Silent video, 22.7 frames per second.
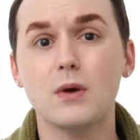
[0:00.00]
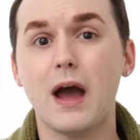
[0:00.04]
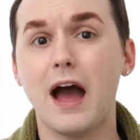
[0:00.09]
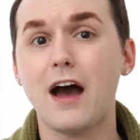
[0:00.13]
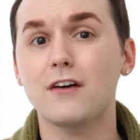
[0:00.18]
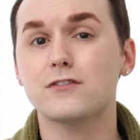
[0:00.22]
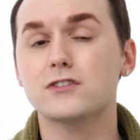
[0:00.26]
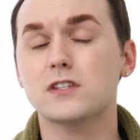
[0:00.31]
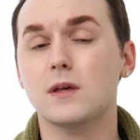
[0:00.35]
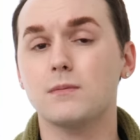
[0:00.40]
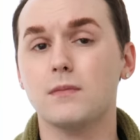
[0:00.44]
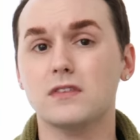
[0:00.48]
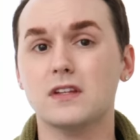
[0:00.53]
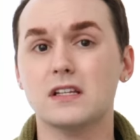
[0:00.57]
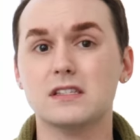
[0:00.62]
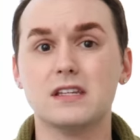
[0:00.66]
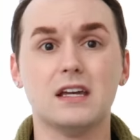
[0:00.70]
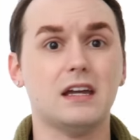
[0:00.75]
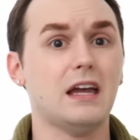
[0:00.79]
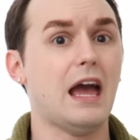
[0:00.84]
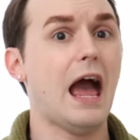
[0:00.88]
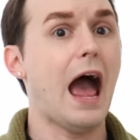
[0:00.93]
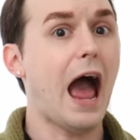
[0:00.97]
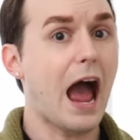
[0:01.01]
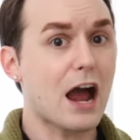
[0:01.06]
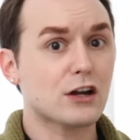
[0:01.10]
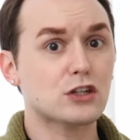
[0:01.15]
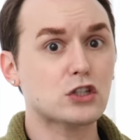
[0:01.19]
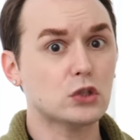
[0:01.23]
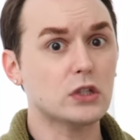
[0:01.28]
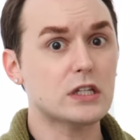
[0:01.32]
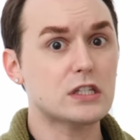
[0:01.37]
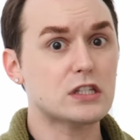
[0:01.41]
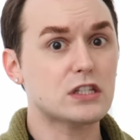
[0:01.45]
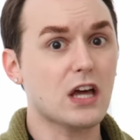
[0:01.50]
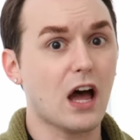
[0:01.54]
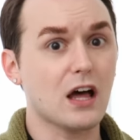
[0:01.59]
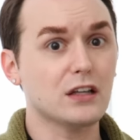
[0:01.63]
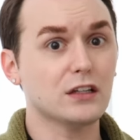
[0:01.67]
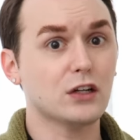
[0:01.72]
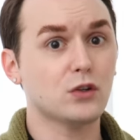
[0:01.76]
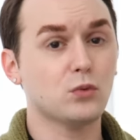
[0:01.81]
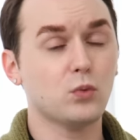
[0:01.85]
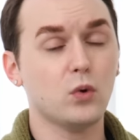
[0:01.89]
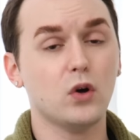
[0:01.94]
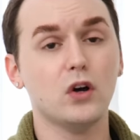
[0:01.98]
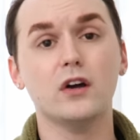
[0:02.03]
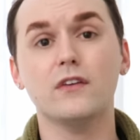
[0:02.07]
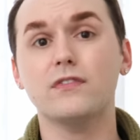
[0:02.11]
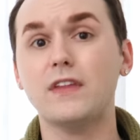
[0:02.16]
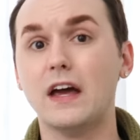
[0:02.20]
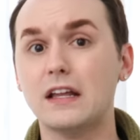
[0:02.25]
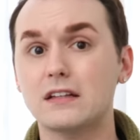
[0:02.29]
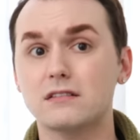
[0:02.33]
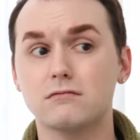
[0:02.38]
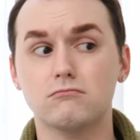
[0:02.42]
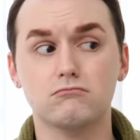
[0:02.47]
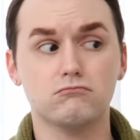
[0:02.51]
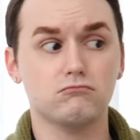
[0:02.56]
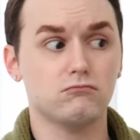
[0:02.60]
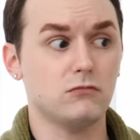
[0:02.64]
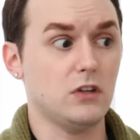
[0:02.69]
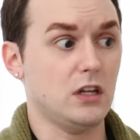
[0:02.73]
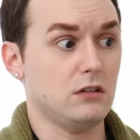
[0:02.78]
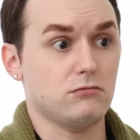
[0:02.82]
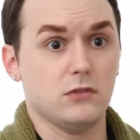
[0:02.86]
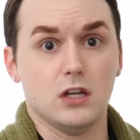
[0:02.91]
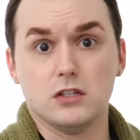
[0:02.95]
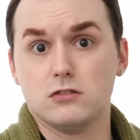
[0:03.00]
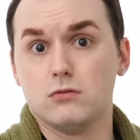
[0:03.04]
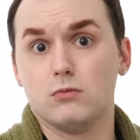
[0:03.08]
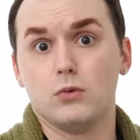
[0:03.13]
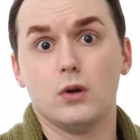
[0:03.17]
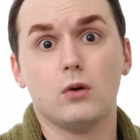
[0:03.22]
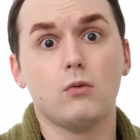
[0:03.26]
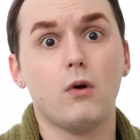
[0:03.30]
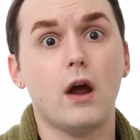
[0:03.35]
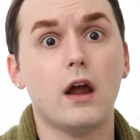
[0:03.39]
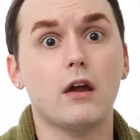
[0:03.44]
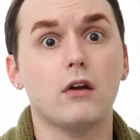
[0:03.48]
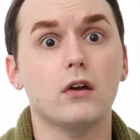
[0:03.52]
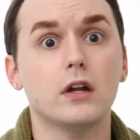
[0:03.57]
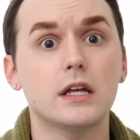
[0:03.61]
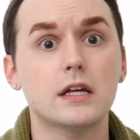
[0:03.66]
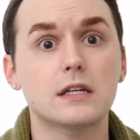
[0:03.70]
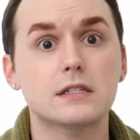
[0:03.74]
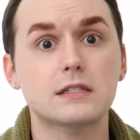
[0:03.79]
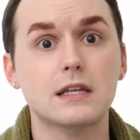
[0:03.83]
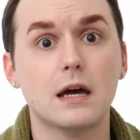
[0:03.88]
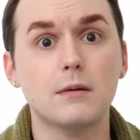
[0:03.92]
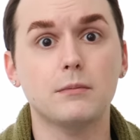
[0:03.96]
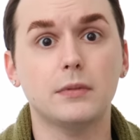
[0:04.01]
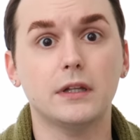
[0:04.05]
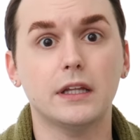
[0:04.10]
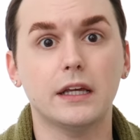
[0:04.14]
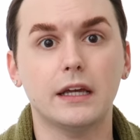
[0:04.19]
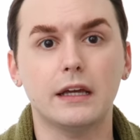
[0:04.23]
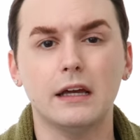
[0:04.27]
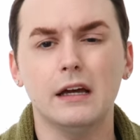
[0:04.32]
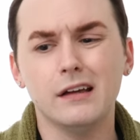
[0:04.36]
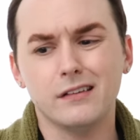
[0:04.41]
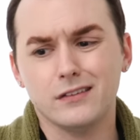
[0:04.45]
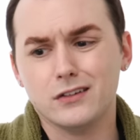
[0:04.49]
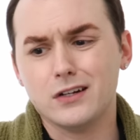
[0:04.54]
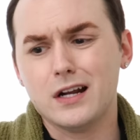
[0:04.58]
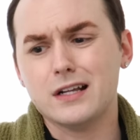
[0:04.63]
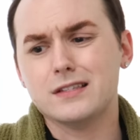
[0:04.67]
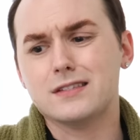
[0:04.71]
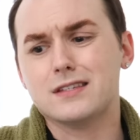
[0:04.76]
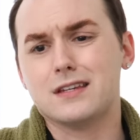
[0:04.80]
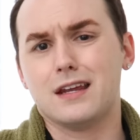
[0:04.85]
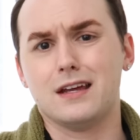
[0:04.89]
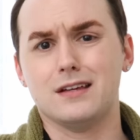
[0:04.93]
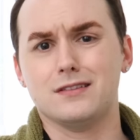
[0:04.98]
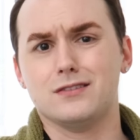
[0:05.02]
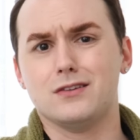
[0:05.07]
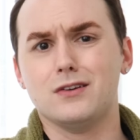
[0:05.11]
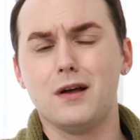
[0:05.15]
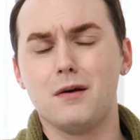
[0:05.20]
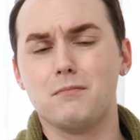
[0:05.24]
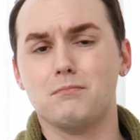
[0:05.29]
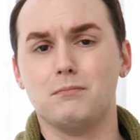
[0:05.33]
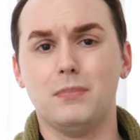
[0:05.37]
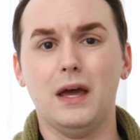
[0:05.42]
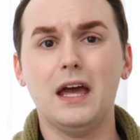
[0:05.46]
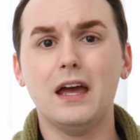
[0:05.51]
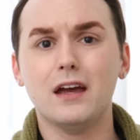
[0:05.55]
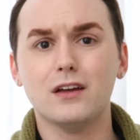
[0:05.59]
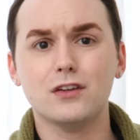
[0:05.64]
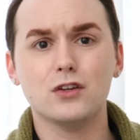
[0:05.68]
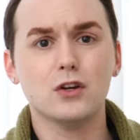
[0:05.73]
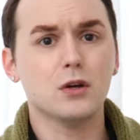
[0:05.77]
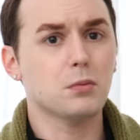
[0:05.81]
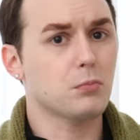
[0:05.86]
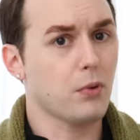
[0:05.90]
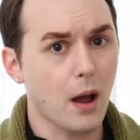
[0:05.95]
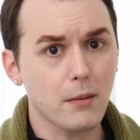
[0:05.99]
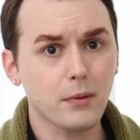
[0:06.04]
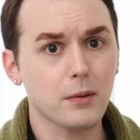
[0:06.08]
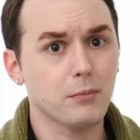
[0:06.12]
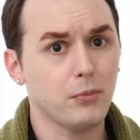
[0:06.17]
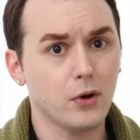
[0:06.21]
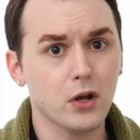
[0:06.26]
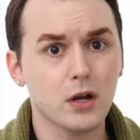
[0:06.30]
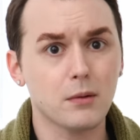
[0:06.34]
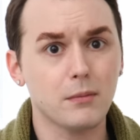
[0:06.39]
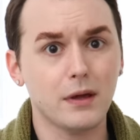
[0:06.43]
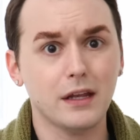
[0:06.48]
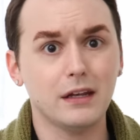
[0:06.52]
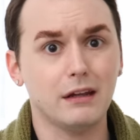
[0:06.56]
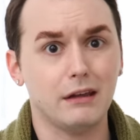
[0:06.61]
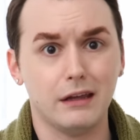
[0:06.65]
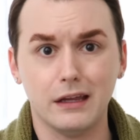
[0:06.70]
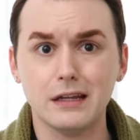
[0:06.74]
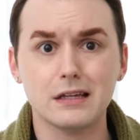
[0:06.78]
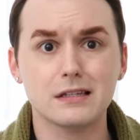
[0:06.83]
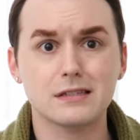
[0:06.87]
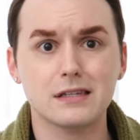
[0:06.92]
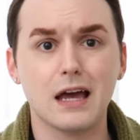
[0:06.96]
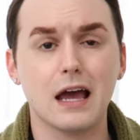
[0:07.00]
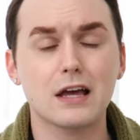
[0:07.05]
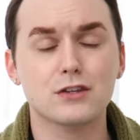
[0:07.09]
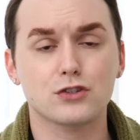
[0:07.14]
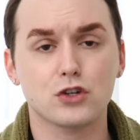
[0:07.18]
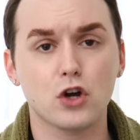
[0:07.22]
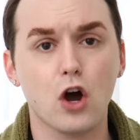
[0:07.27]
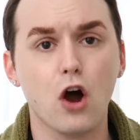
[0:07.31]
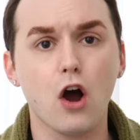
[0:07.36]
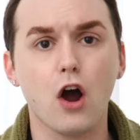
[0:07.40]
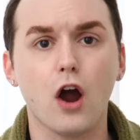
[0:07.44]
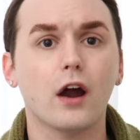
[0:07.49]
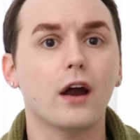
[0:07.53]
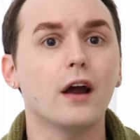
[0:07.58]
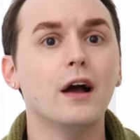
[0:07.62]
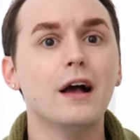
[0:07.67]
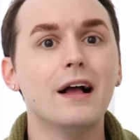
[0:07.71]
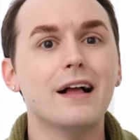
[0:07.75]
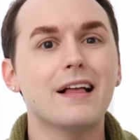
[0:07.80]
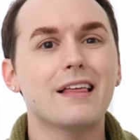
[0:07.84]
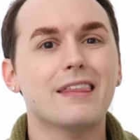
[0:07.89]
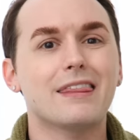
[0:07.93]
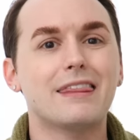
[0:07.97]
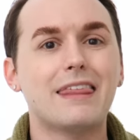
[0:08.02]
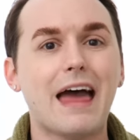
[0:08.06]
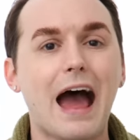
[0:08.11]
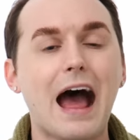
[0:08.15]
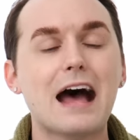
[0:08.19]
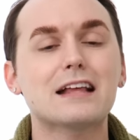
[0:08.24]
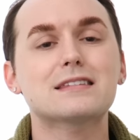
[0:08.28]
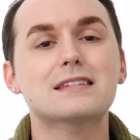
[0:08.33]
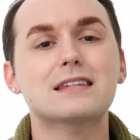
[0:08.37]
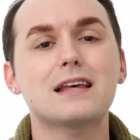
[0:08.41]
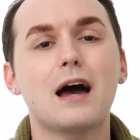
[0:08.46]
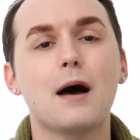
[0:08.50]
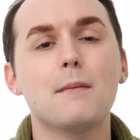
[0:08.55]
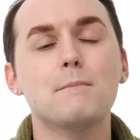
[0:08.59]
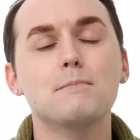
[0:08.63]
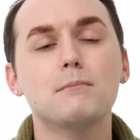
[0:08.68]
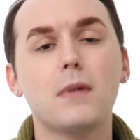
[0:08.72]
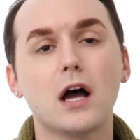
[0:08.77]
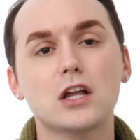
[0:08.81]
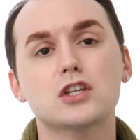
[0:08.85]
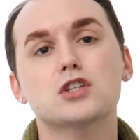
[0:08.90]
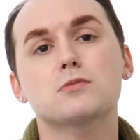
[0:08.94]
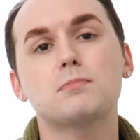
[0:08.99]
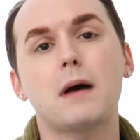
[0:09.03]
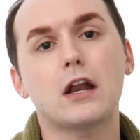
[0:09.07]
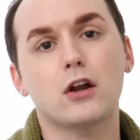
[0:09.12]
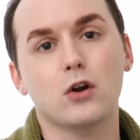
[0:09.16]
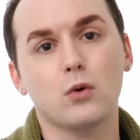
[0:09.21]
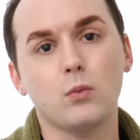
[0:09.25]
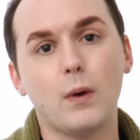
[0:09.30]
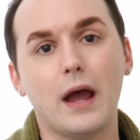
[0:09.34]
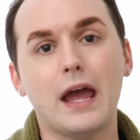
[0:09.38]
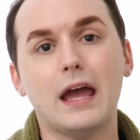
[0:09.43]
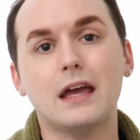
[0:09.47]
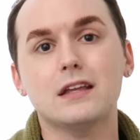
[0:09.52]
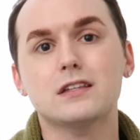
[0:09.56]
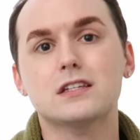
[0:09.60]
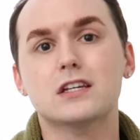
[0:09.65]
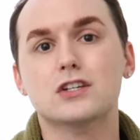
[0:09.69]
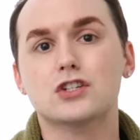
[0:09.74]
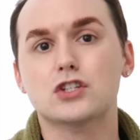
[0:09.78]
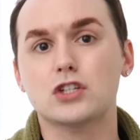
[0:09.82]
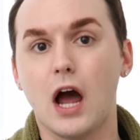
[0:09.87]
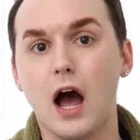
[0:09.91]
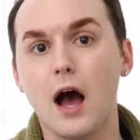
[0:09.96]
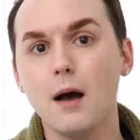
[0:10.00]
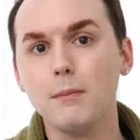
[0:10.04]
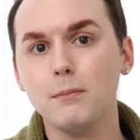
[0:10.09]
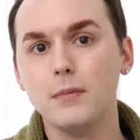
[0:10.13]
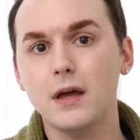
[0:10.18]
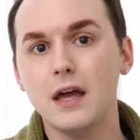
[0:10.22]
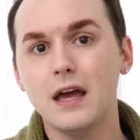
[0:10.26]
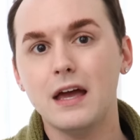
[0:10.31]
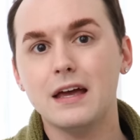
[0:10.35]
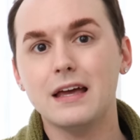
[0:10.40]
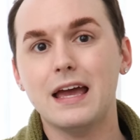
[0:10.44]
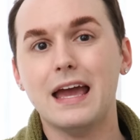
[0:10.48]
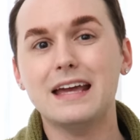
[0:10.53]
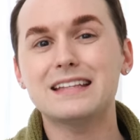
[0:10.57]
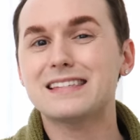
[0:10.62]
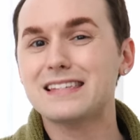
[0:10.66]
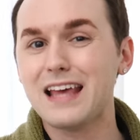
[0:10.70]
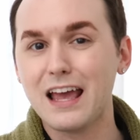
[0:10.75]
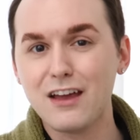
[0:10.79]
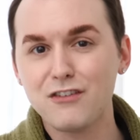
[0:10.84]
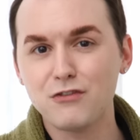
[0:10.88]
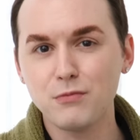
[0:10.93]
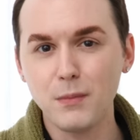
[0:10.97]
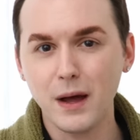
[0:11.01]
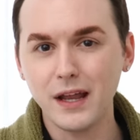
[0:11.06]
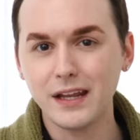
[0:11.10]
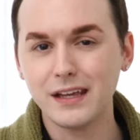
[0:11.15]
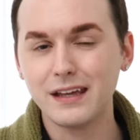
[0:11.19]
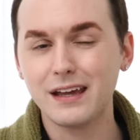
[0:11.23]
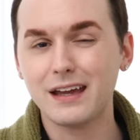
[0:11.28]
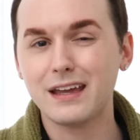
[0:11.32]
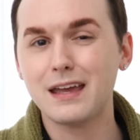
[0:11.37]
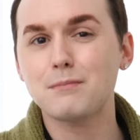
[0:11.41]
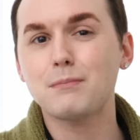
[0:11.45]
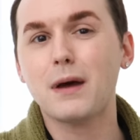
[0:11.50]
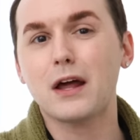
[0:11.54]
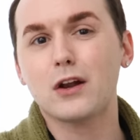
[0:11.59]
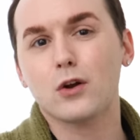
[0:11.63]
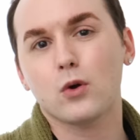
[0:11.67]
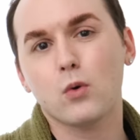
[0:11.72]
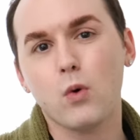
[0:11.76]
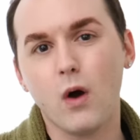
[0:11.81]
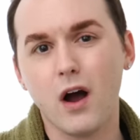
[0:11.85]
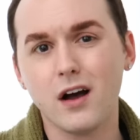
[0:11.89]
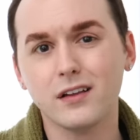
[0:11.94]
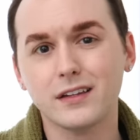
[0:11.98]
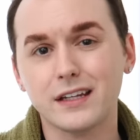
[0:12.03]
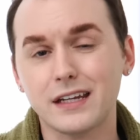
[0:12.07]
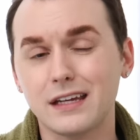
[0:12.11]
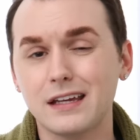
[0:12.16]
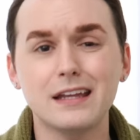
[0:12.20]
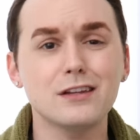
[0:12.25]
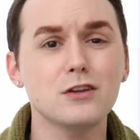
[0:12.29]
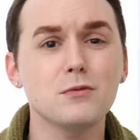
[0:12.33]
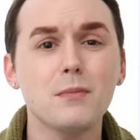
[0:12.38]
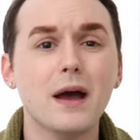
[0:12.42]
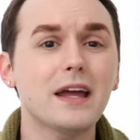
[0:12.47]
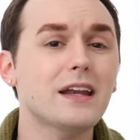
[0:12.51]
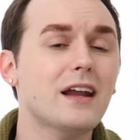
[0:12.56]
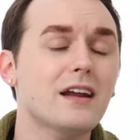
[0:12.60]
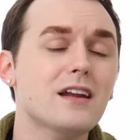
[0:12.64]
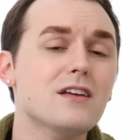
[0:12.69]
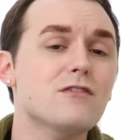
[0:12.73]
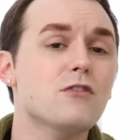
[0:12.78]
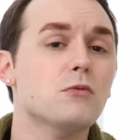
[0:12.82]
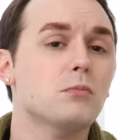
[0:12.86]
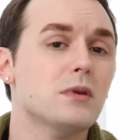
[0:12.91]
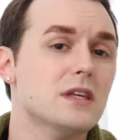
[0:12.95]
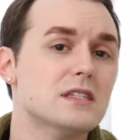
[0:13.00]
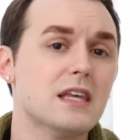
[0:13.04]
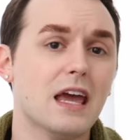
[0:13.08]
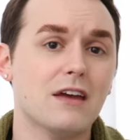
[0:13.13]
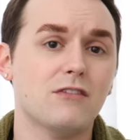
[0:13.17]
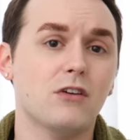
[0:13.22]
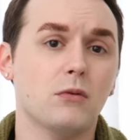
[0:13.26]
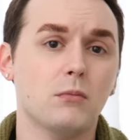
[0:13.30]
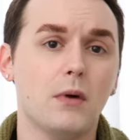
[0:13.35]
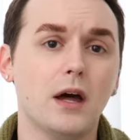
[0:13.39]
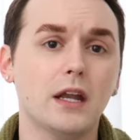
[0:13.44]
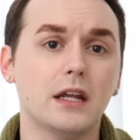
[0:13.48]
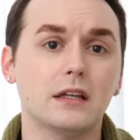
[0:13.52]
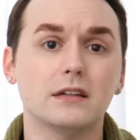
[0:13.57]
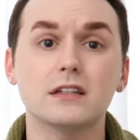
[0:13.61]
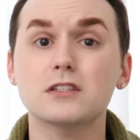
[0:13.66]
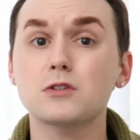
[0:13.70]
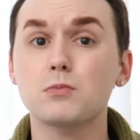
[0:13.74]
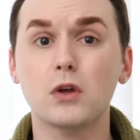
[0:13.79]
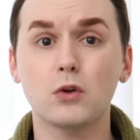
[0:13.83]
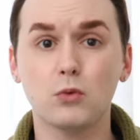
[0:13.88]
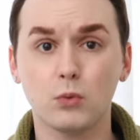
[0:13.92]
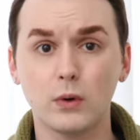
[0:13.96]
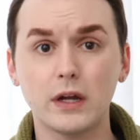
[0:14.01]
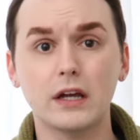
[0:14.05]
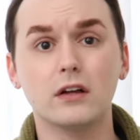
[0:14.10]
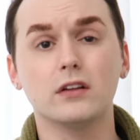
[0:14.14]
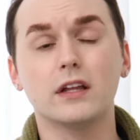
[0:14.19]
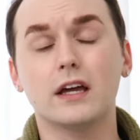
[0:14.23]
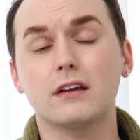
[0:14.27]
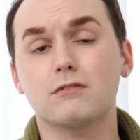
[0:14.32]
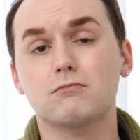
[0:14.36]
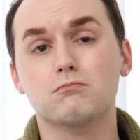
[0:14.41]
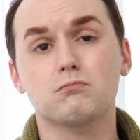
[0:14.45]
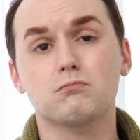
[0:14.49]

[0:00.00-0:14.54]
you have something that's like actually solid wood that doesn't require any assembly. They're nightstands, they're not big. You could probably put them in any size car. That's a much better way to shop and save money and get better quality. And you might not even be saving money. Let's be real. Like